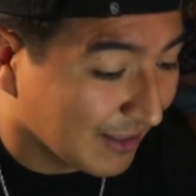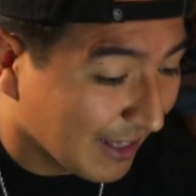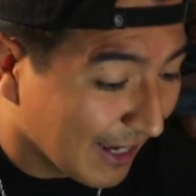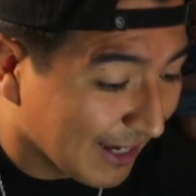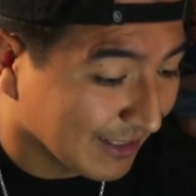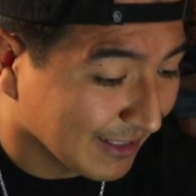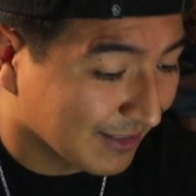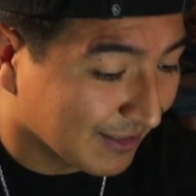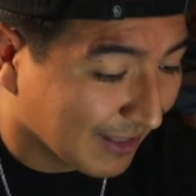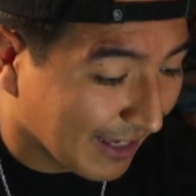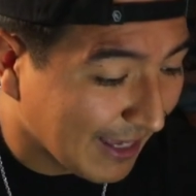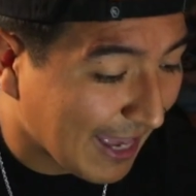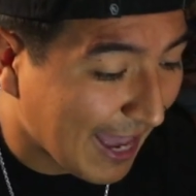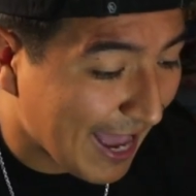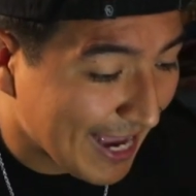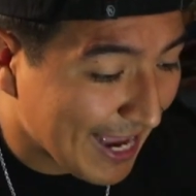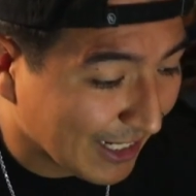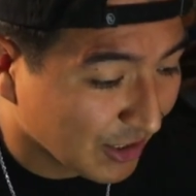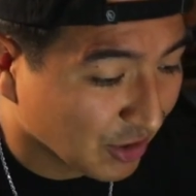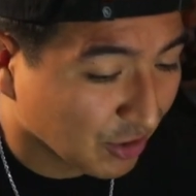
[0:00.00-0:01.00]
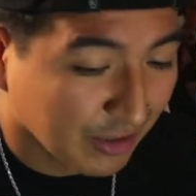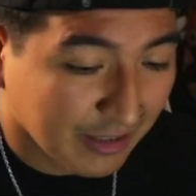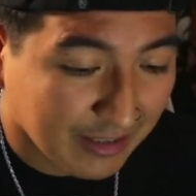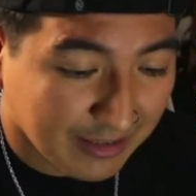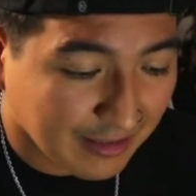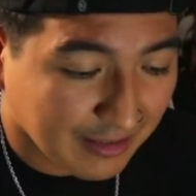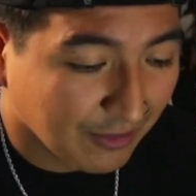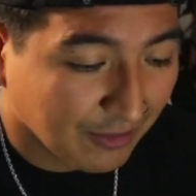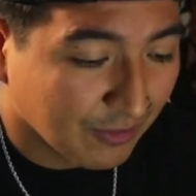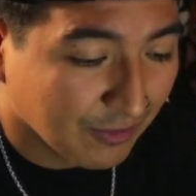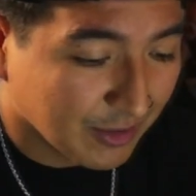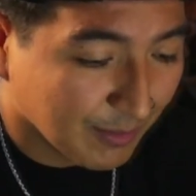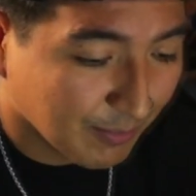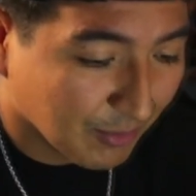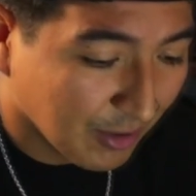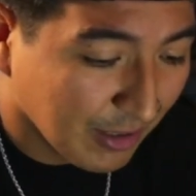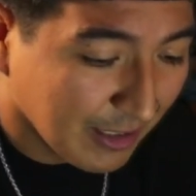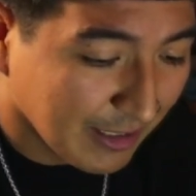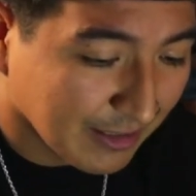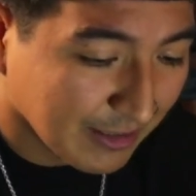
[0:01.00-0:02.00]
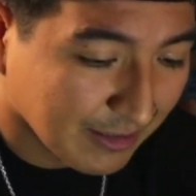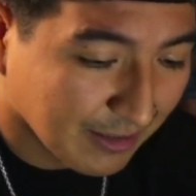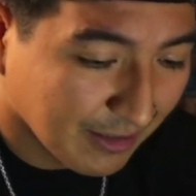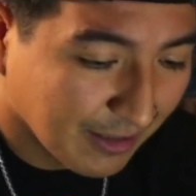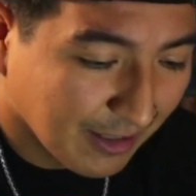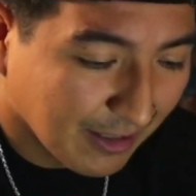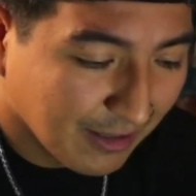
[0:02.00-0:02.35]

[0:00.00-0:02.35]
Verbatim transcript: Yes, they actually send you some goodies.